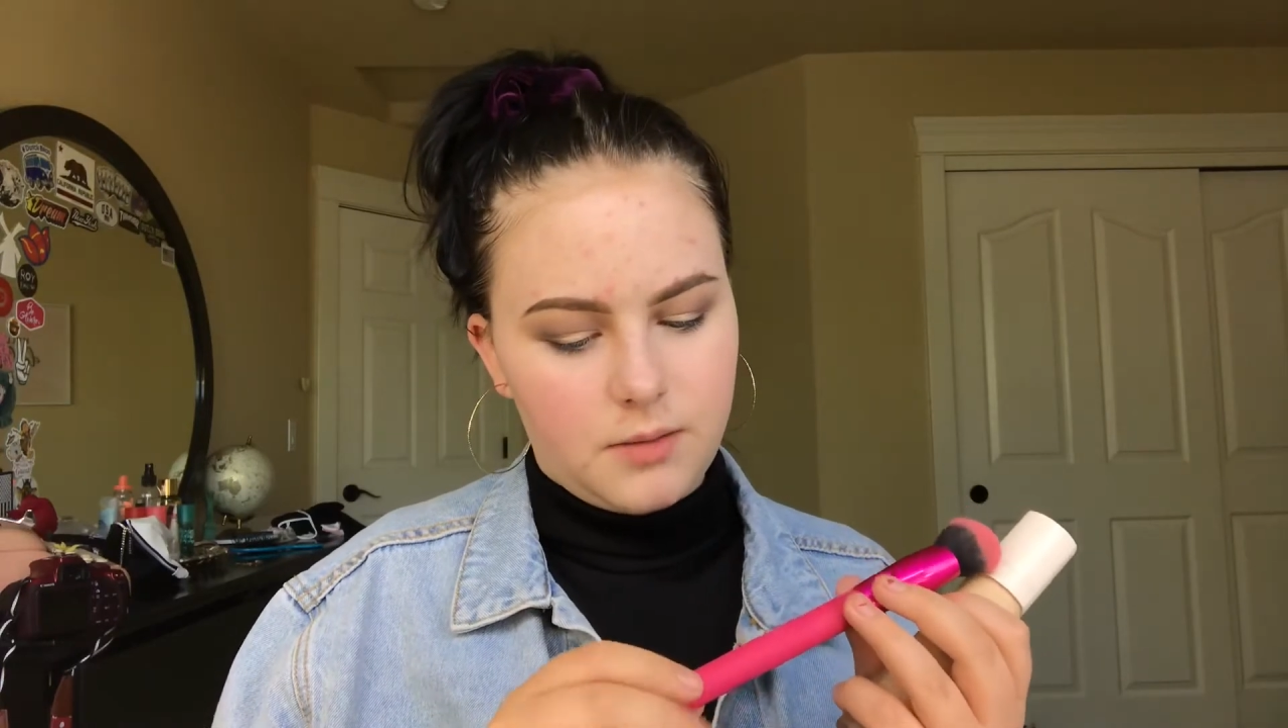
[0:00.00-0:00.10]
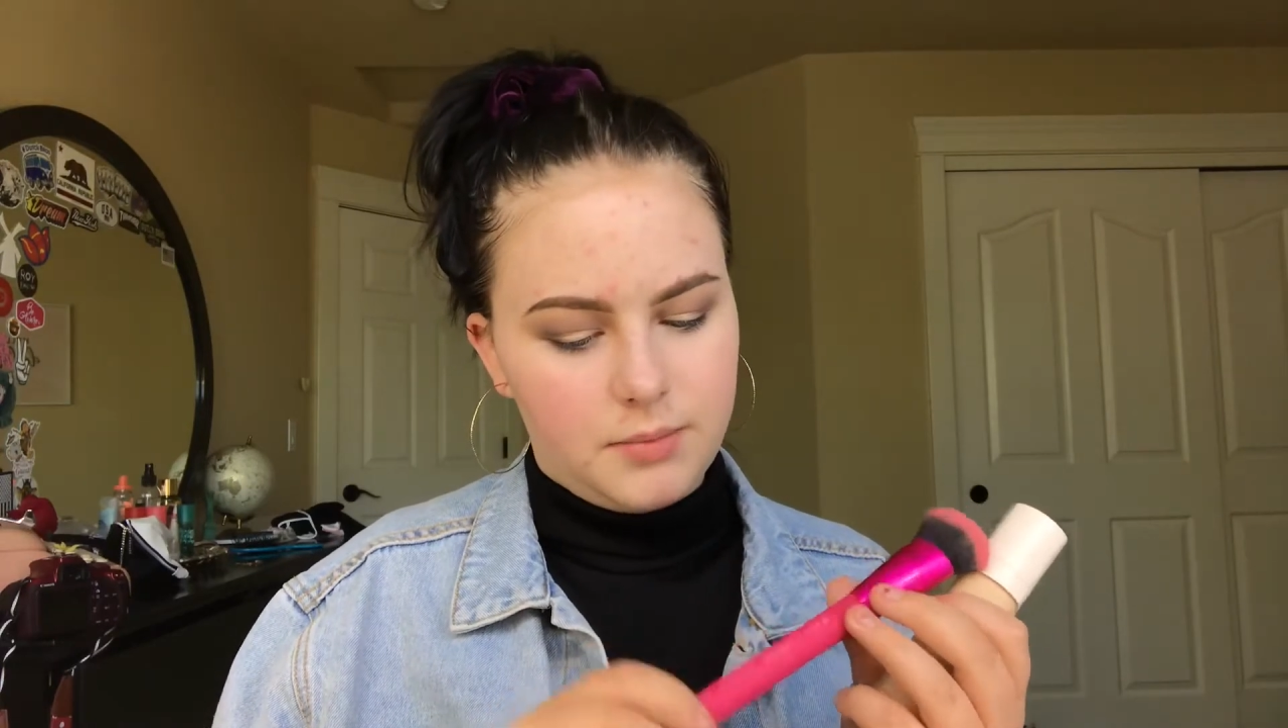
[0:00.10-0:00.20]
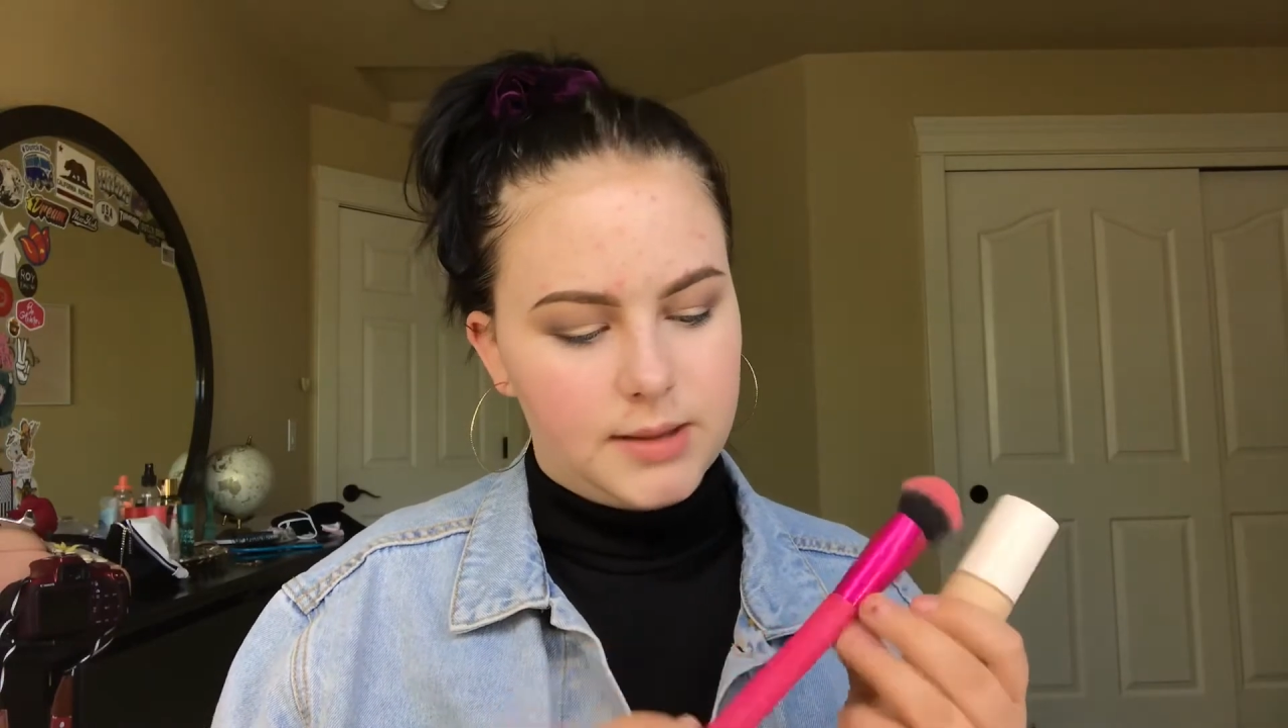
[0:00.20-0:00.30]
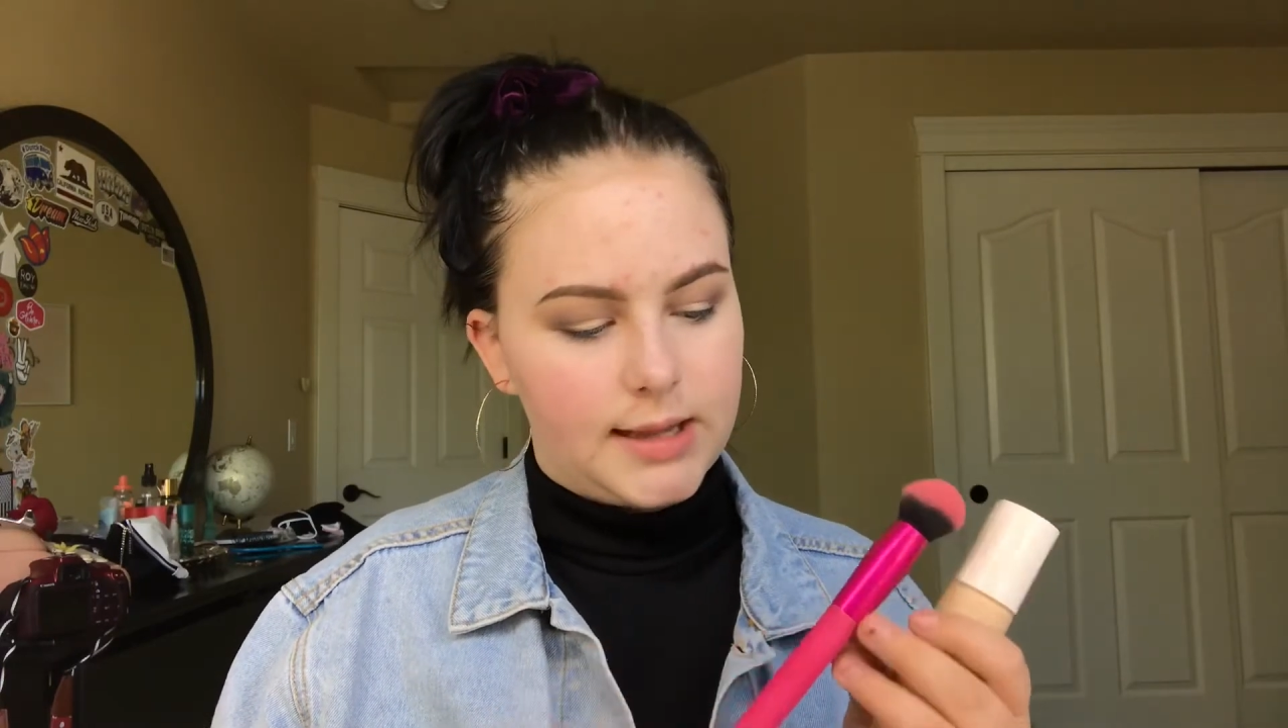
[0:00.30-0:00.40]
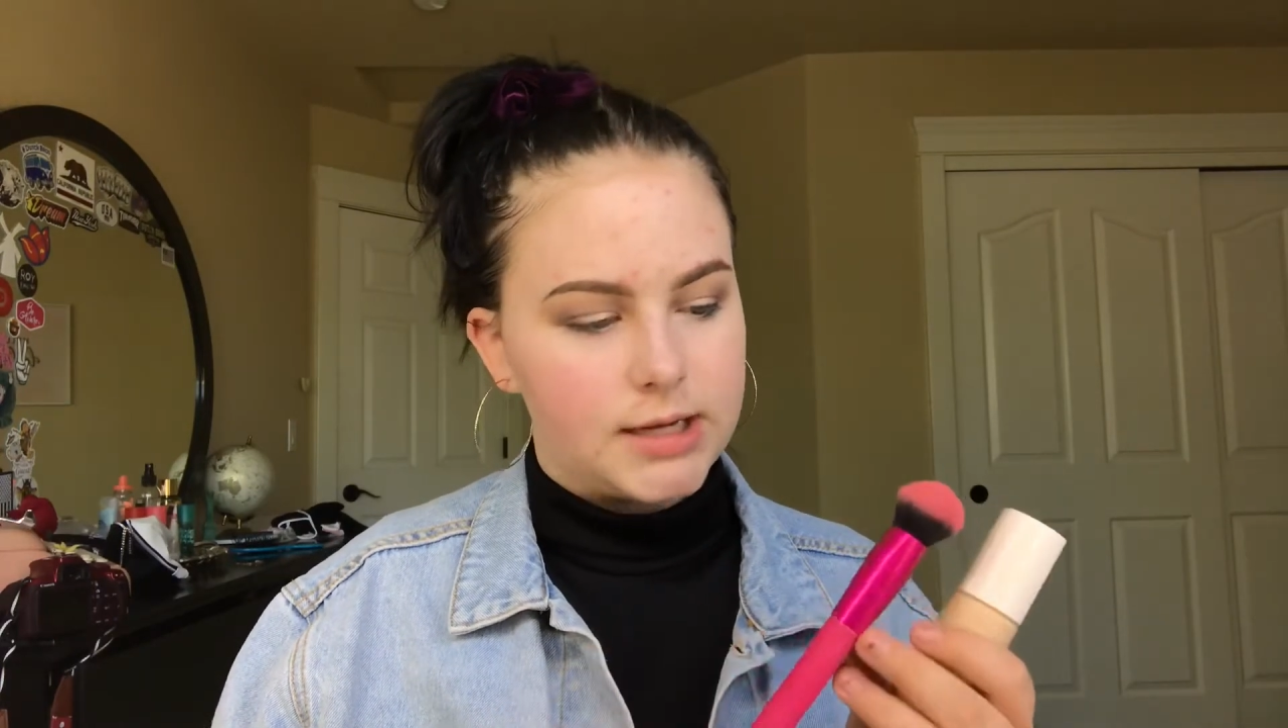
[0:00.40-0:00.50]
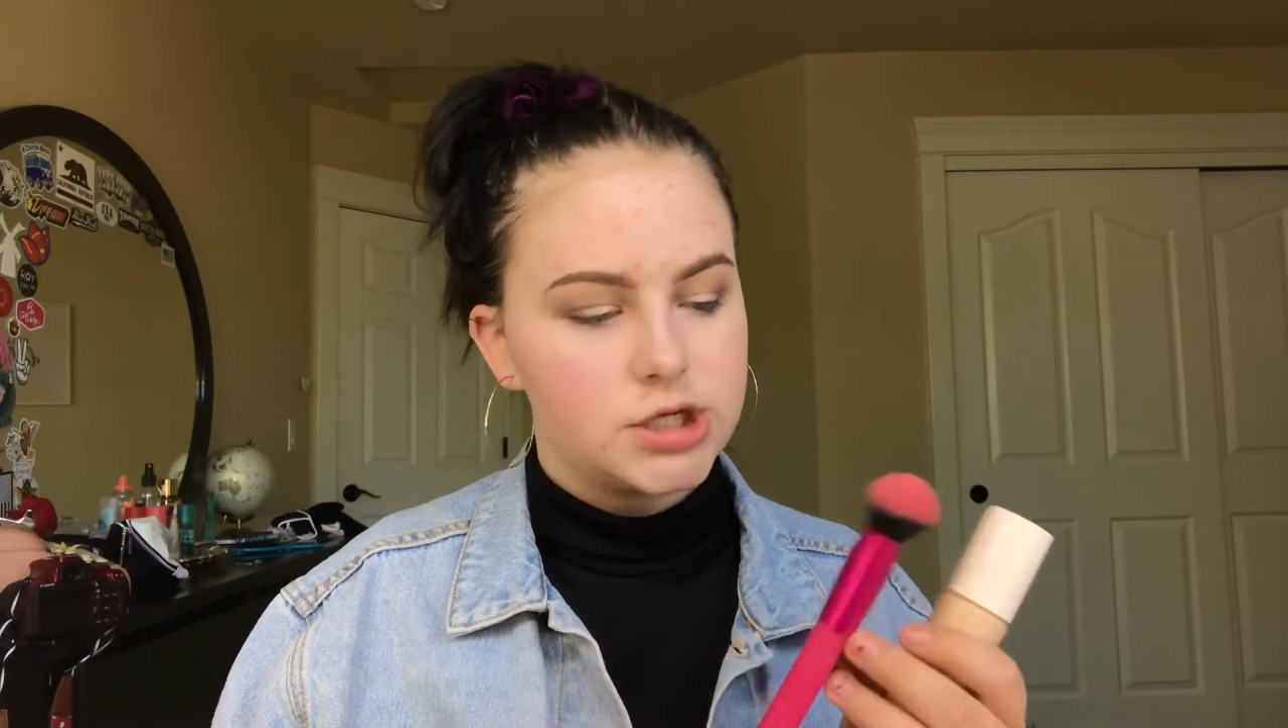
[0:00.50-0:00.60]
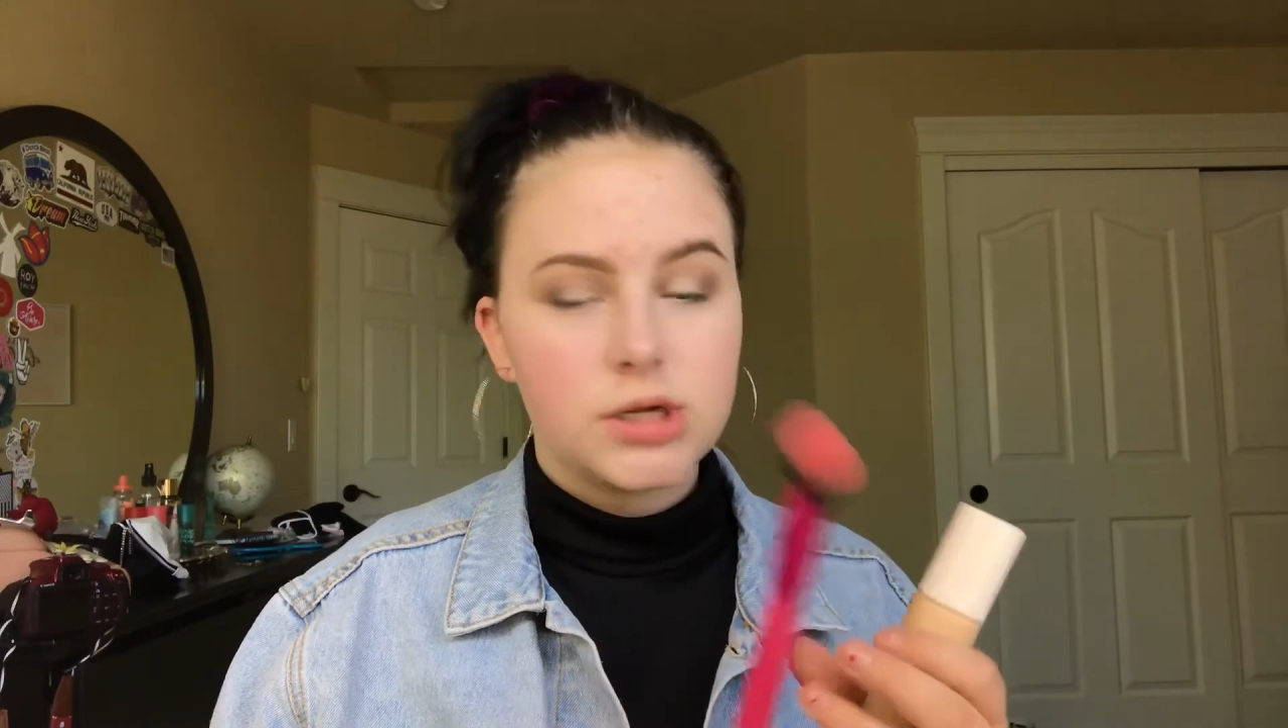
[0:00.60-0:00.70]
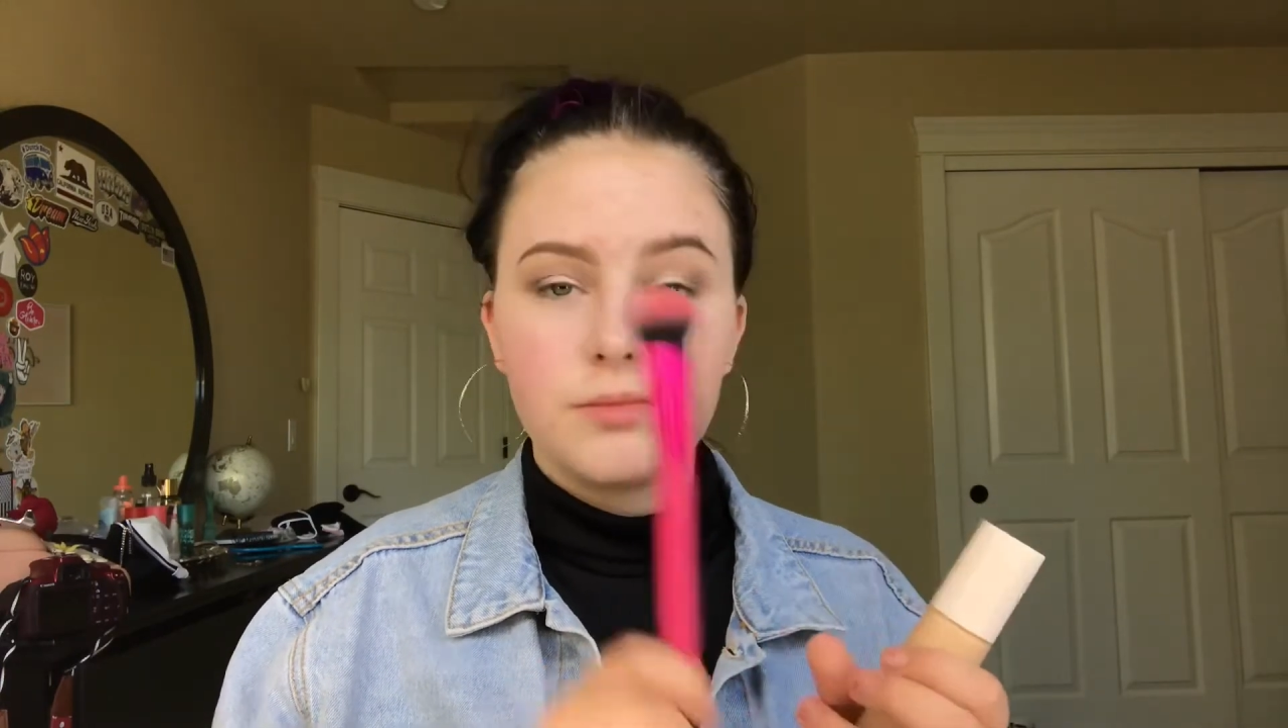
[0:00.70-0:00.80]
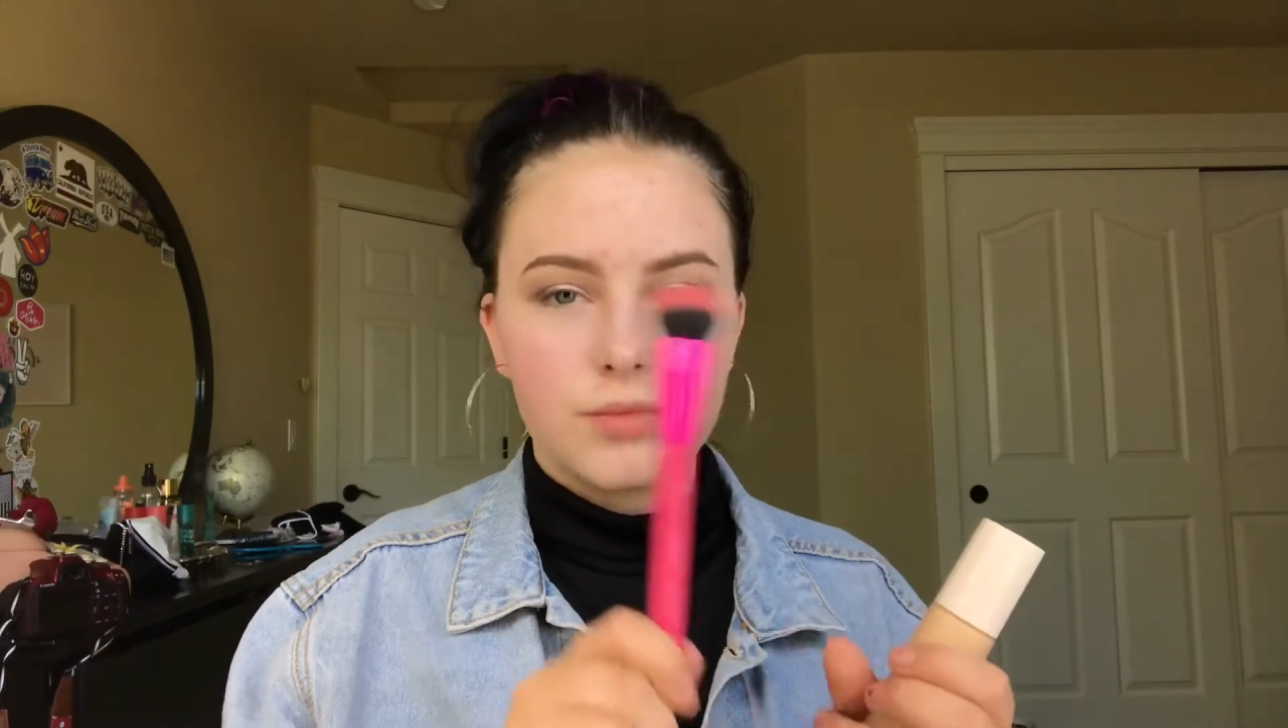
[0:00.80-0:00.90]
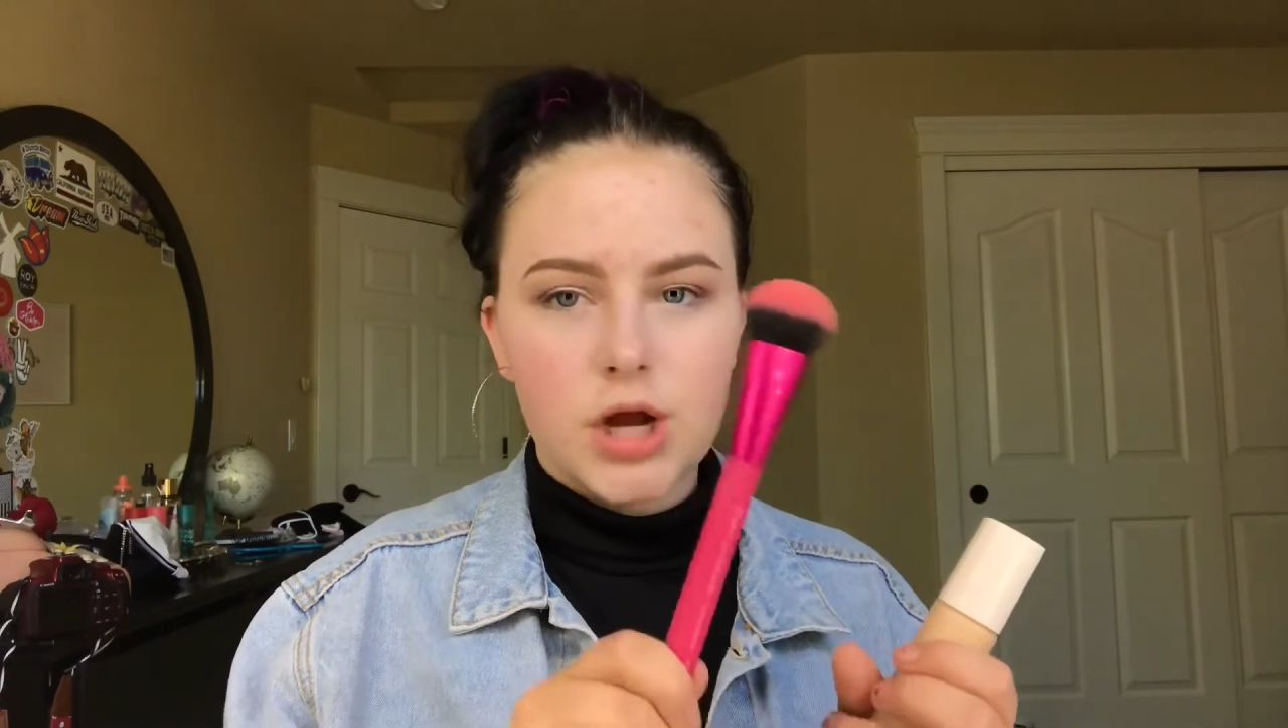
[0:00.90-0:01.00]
Complexion